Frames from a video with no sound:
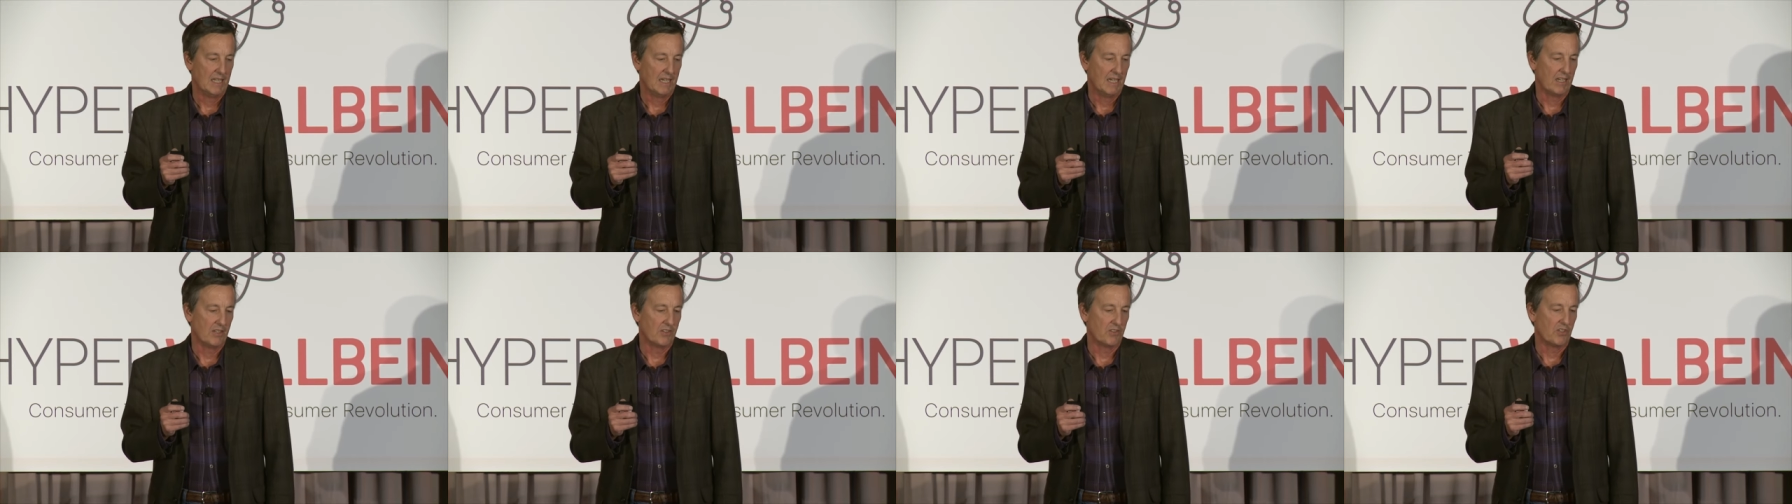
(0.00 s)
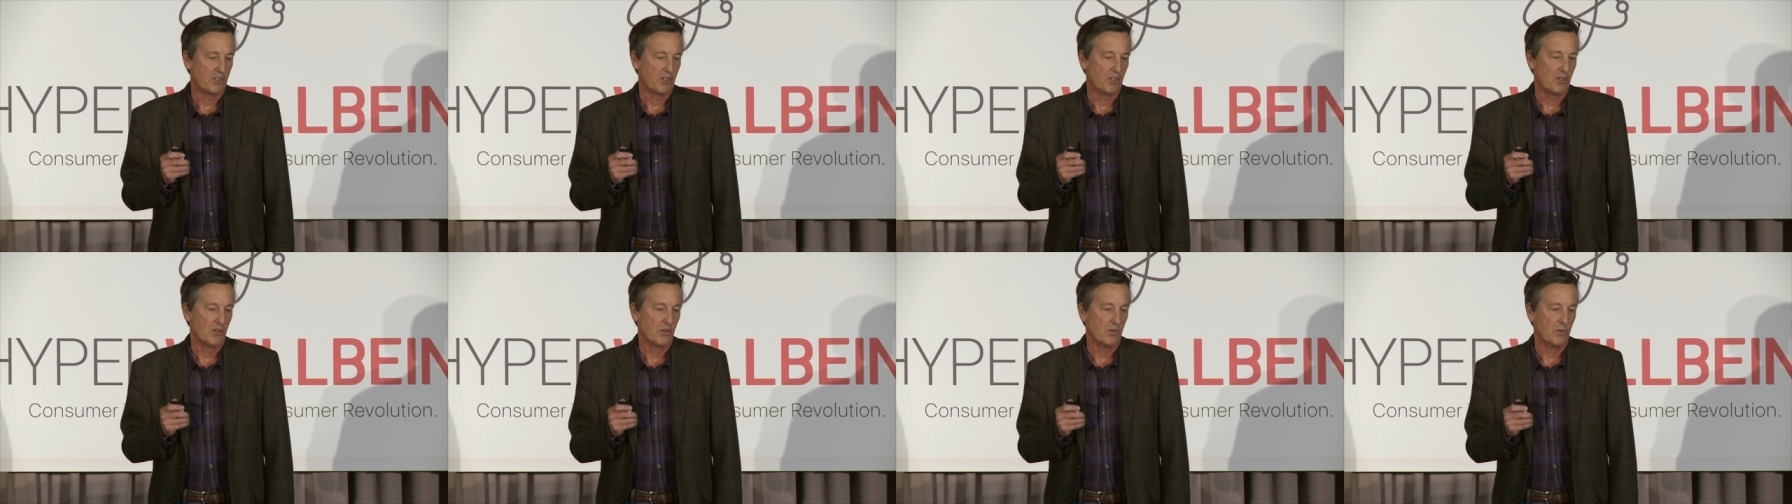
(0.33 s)
And
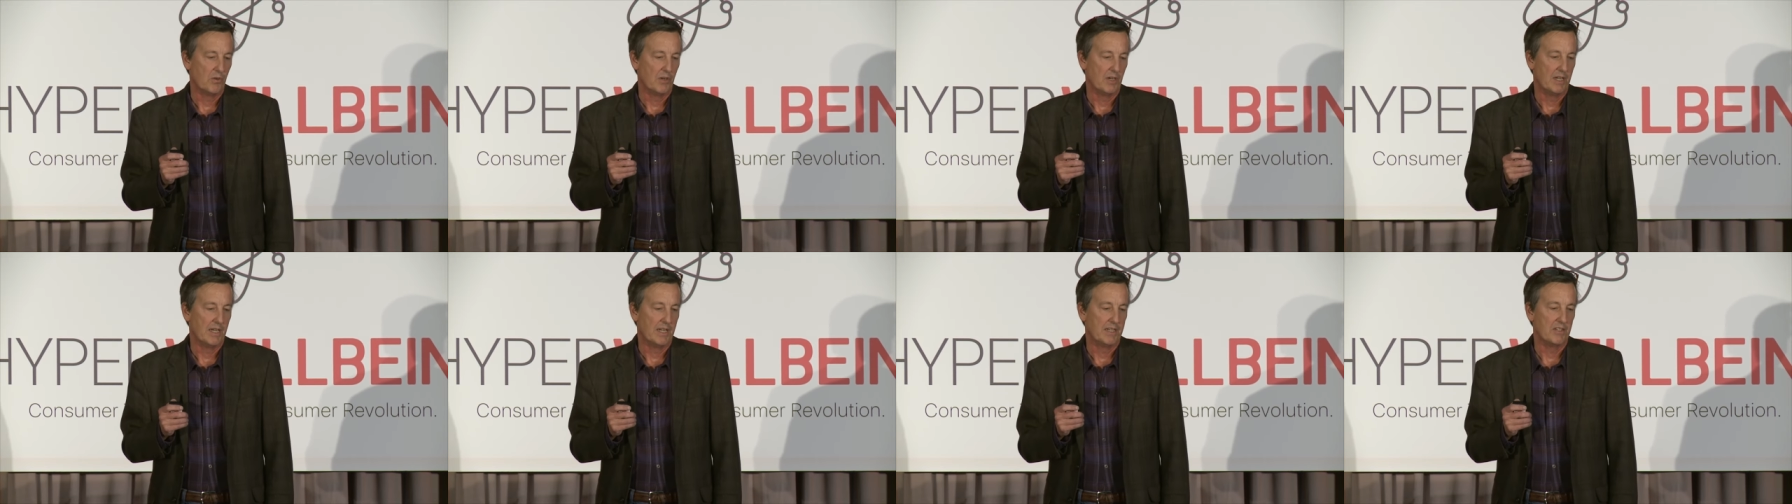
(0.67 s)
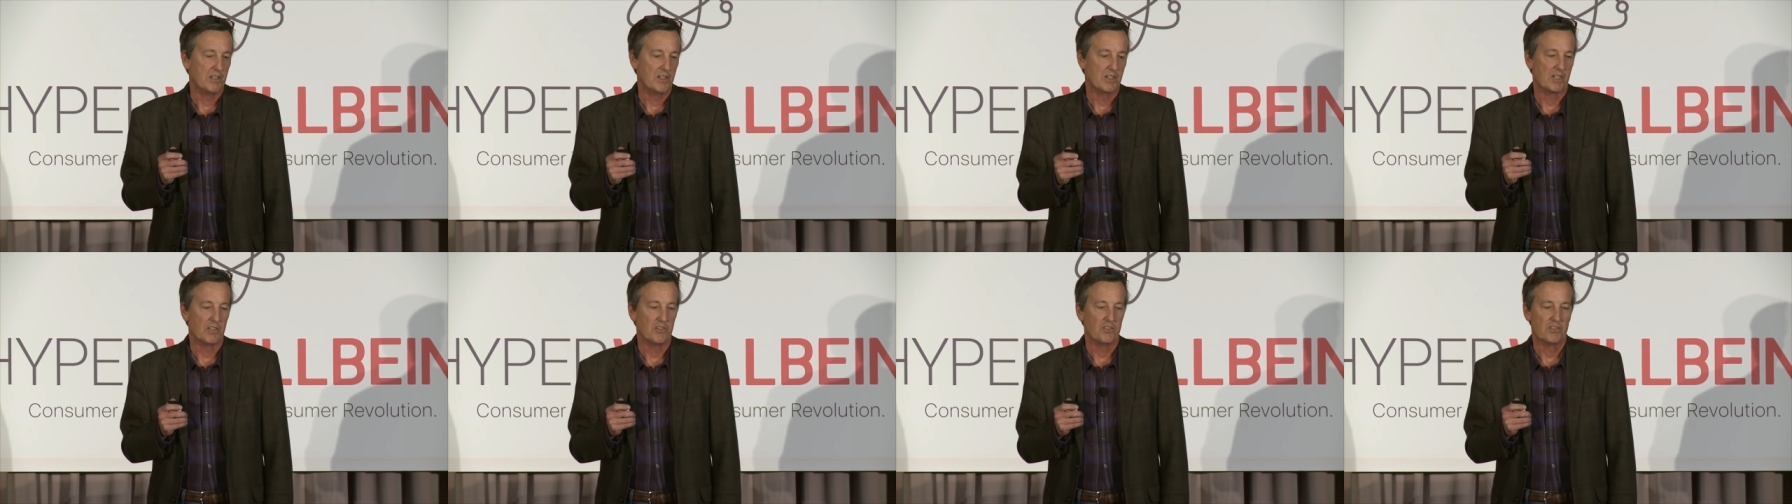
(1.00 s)
so,
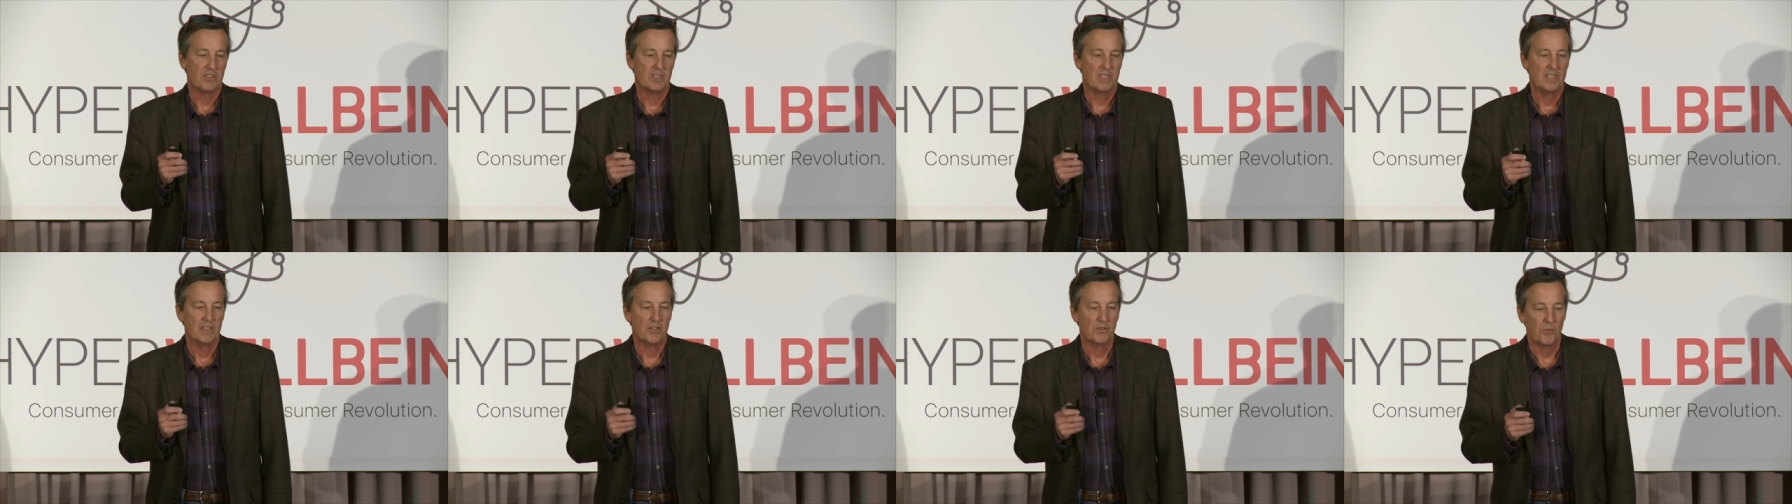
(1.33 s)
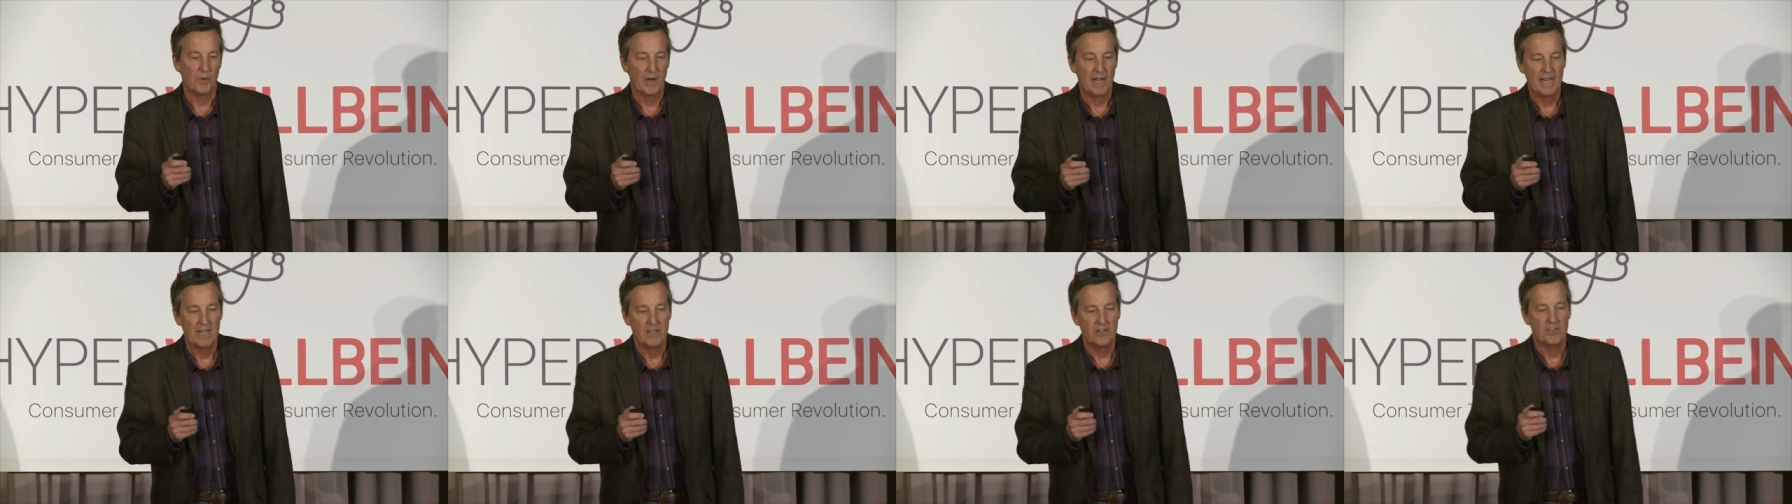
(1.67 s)
and you can see the
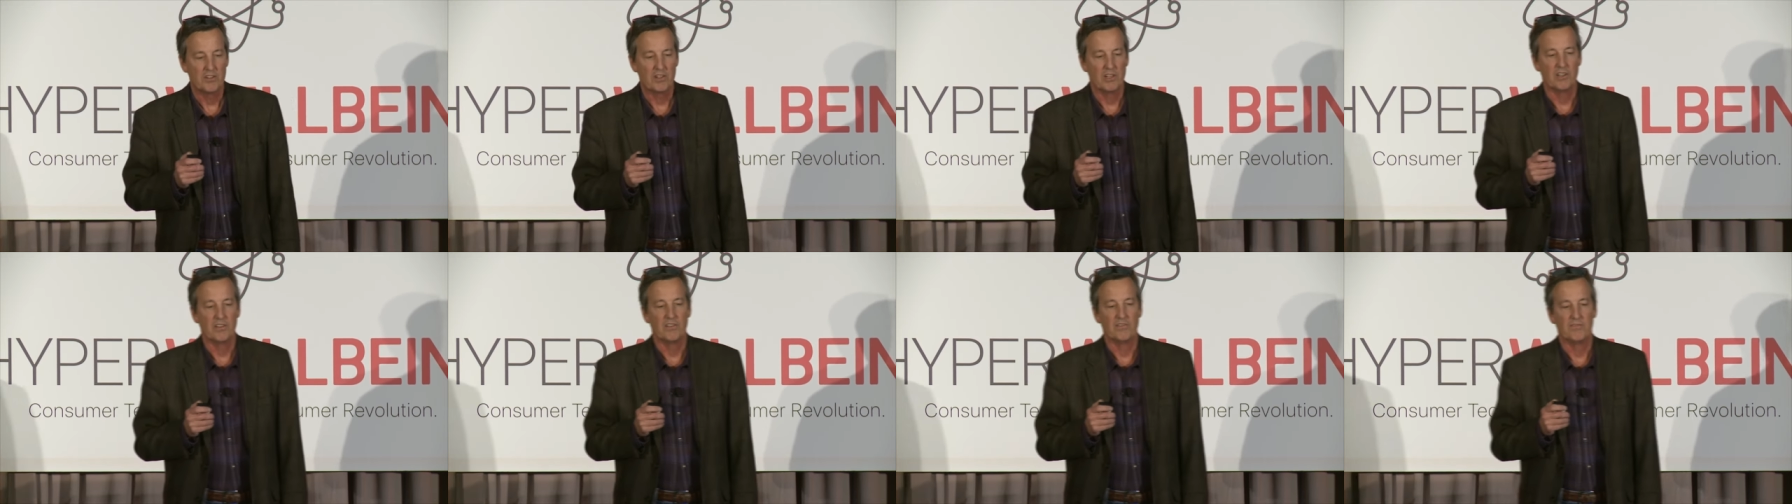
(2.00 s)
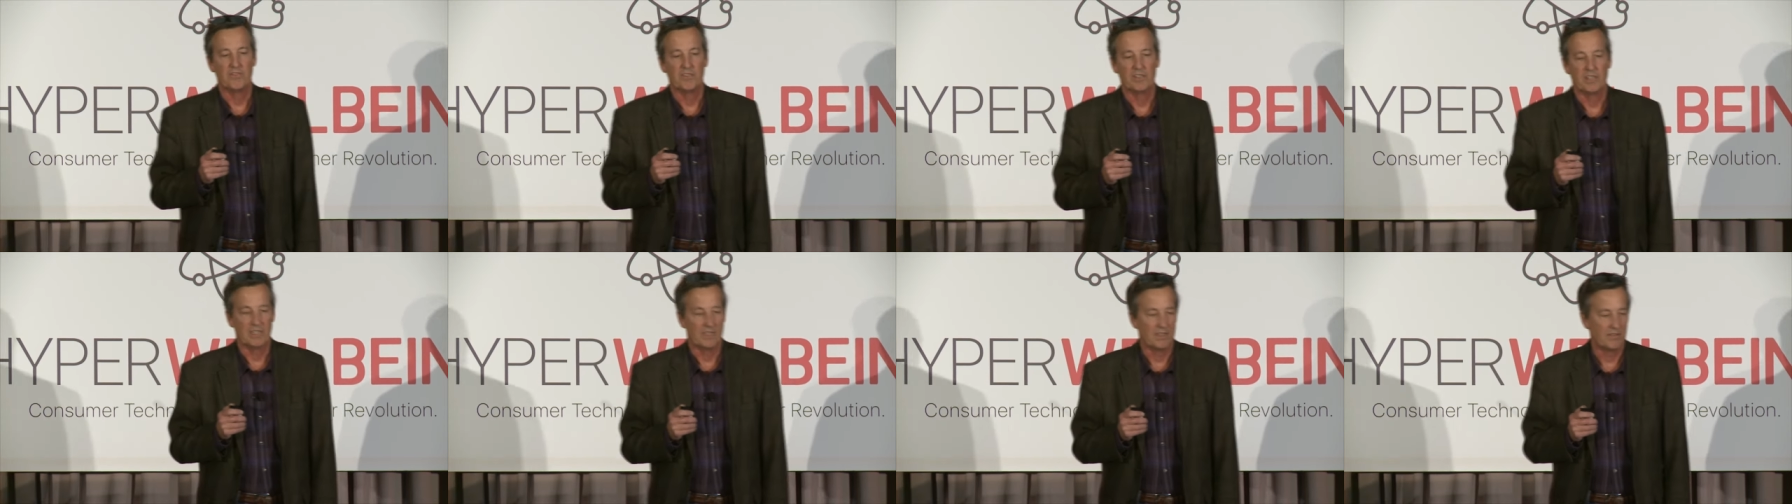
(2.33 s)
range
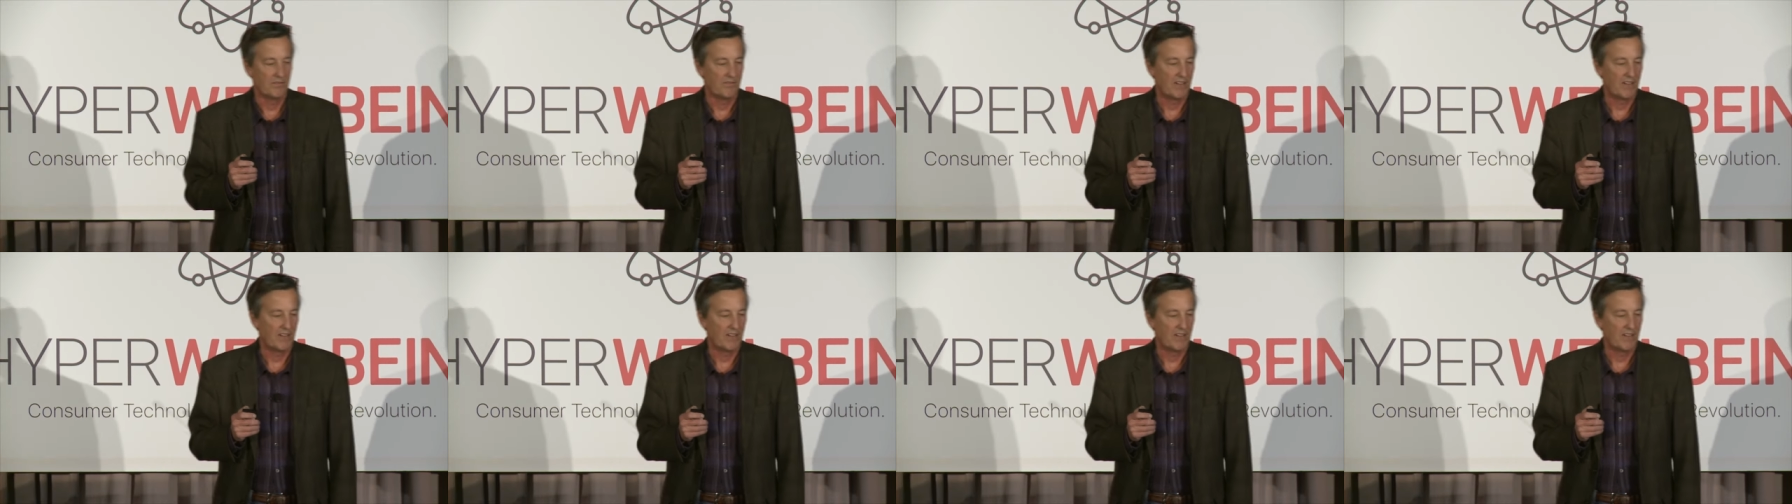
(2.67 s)
of uh,